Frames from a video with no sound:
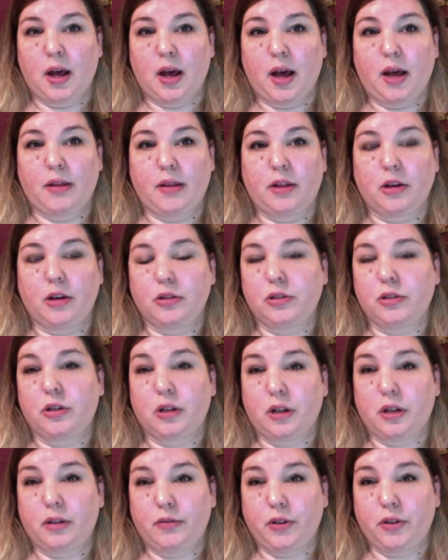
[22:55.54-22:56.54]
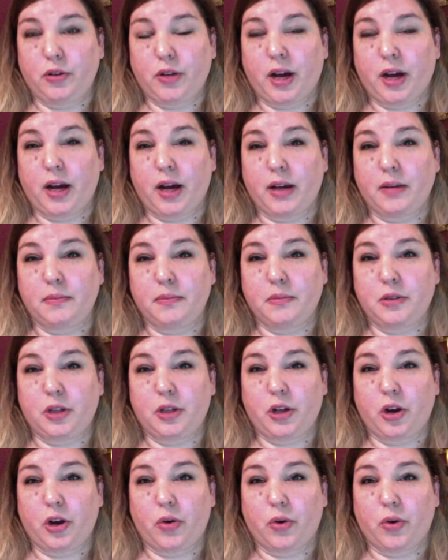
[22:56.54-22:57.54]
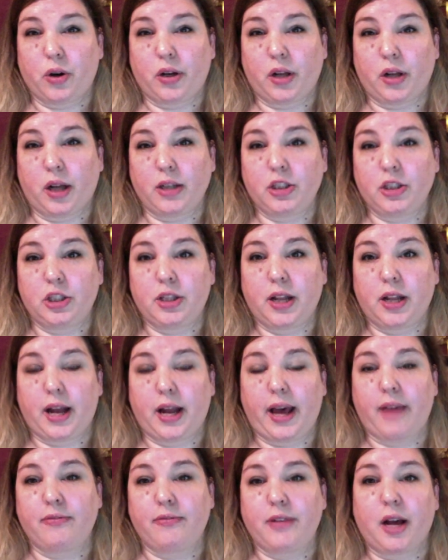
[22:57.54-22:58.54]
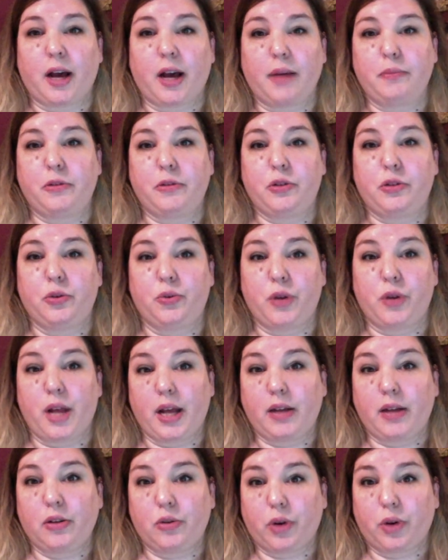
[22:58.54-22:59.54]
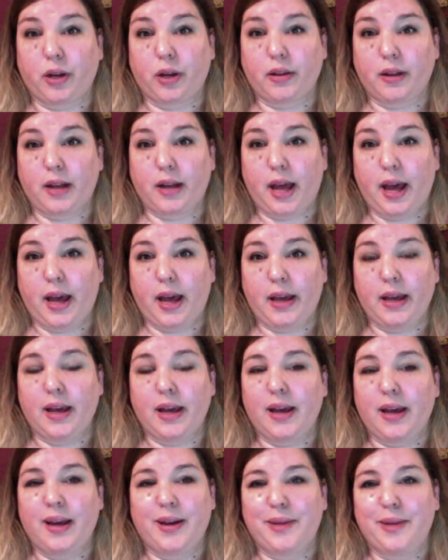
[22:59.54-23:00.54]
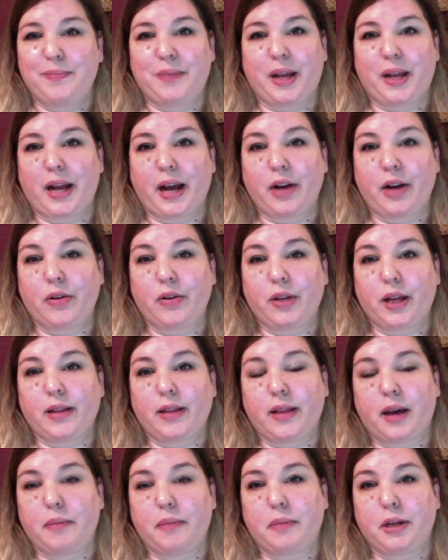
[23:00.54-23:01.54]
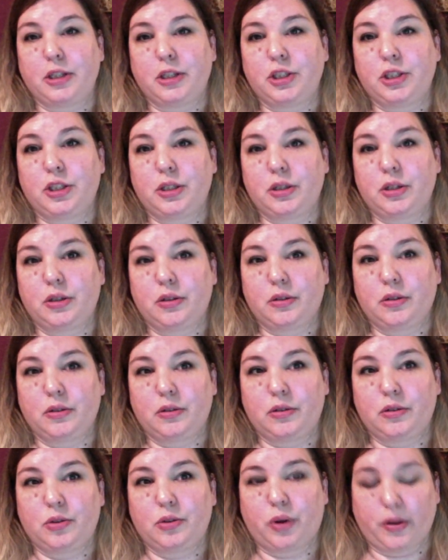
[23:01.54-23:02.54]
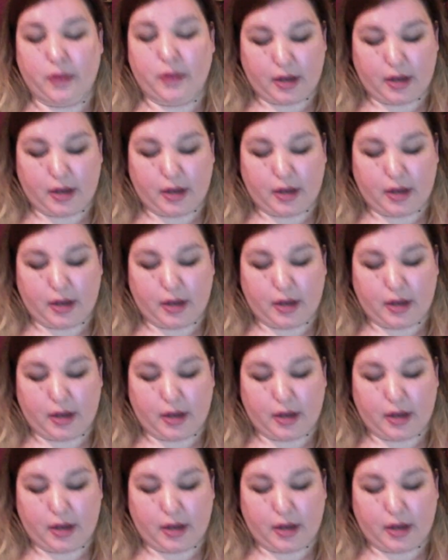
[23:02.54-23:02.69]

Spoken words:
Those are only a few times, you know, or lunch, that I have time to knit during the day, and I don't get that much during the